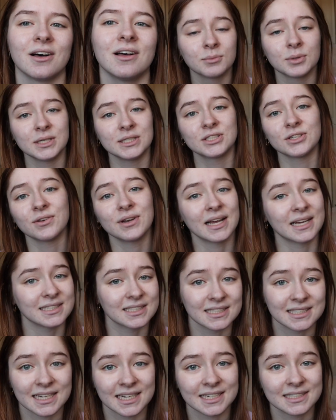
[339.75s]
Please don't
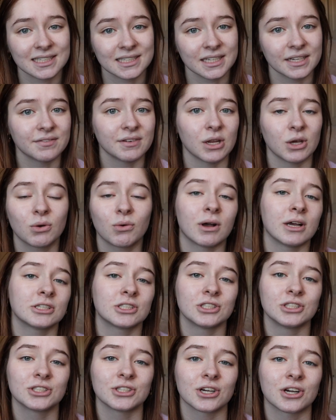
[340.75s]
hesitate to leave any
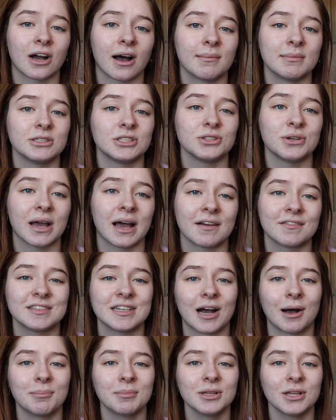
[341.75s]
questions or comments you have
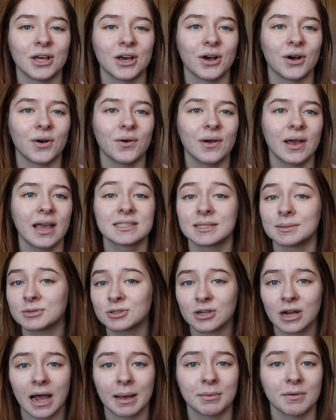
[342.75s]
down below.
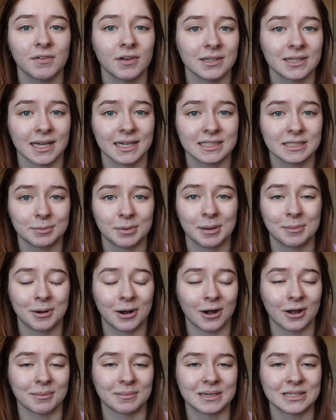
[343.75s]
Subscribe if you'd like to be a
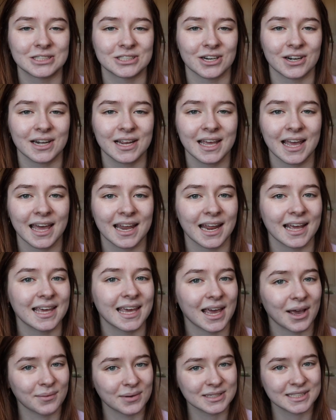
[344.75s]
part of my journey, and I
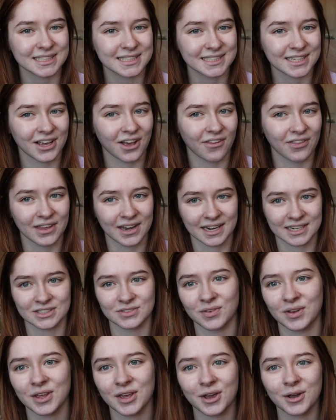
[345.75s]
can't wait to see y'all in the next
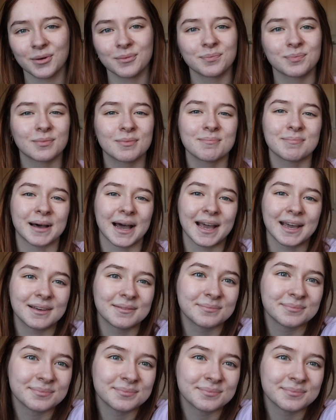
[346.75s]
video. Bye.